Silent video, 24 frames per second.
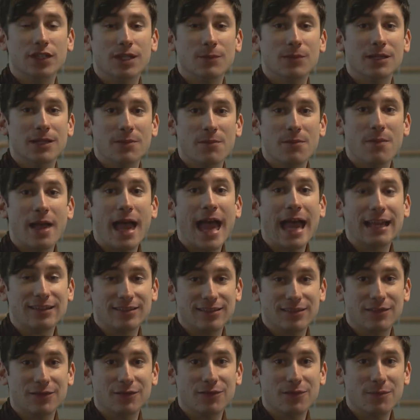is going to be a
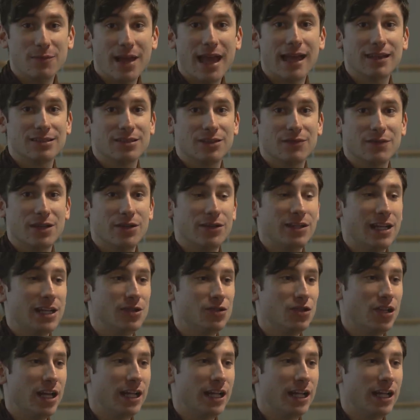massive, massive internet